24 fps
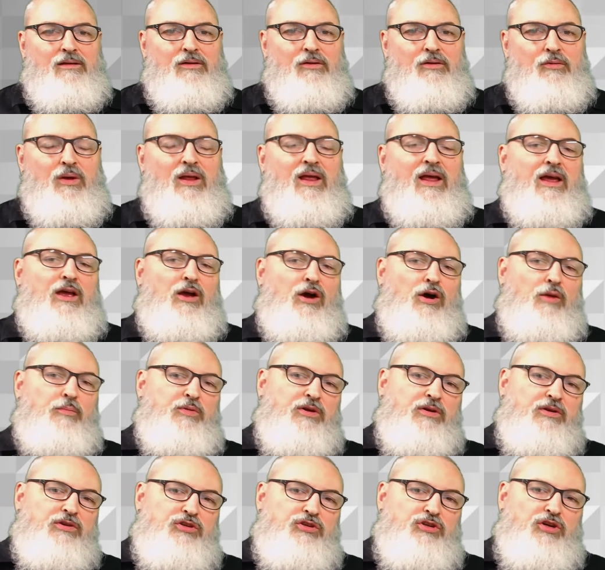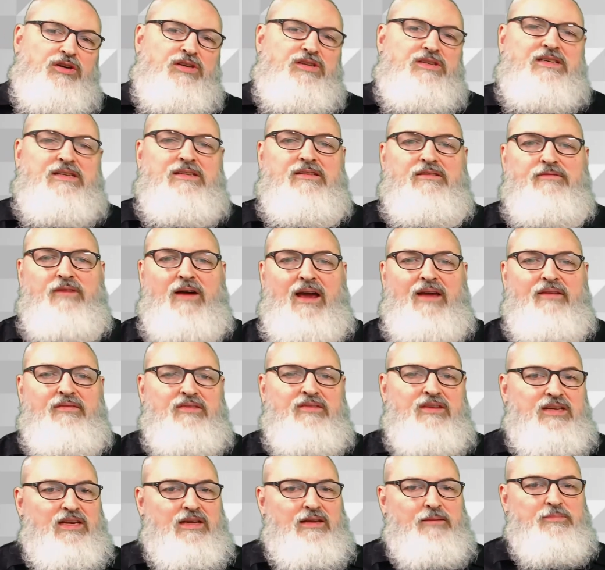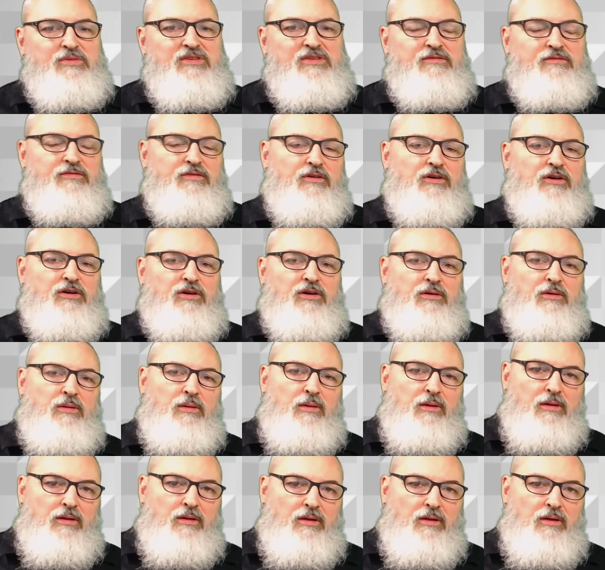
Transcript: Well, I hope you enjoy these 5 tips for